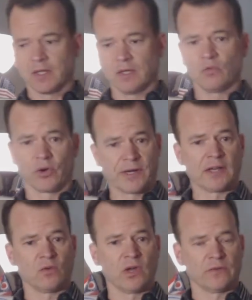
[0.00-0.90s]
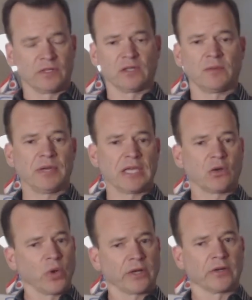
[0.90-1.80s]
work out a way for them to pay
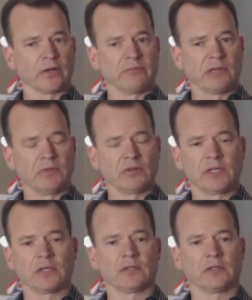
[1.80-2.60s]
quicker. Maybe you get,